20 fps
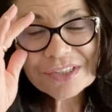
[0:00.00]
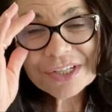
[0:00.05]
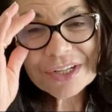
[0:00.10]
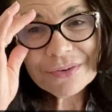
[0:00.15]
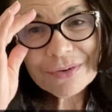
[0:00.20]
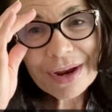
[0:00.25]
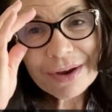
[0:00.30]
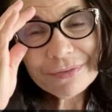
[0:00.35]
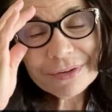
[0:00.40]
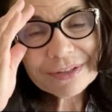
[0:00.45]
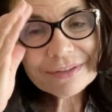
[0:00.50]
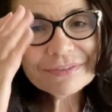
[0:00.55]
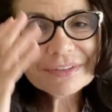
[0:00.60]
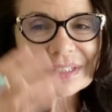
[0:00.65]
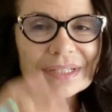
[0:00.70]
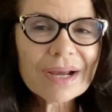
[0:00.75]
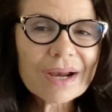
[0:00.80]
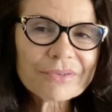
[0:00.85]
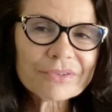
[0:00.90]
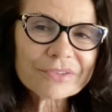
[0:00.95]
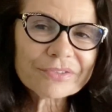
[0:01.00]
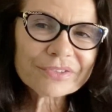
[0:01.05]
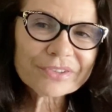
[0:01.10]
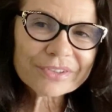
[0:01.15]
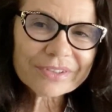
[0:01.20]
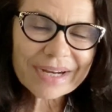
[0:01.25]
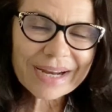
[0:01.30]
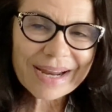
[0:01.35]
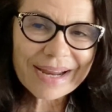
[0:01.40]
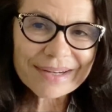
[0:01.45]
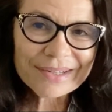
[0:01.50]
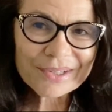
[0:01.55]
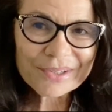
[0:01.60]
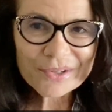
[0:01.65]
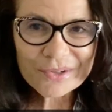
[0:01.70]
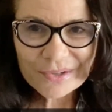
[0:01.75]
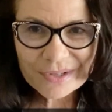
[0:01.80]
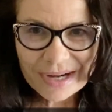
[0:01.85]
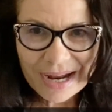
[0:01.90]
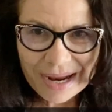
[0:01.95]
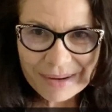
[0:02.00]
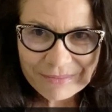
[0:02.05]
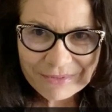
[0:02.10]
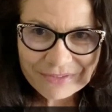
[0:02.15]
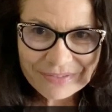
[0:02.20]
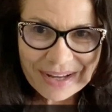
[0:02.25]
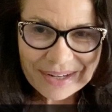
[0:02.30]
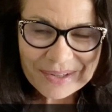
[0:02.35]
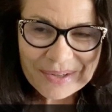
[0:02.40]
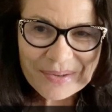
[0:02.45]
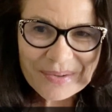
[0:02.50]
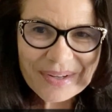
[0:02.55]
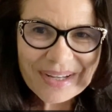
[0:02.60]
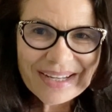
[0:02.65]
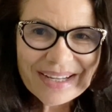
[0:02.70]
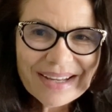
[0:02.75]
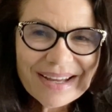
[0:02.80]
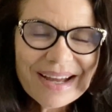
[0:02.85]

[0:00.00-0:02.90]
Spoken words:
Geographic photographer and a Guggenheim Fellow.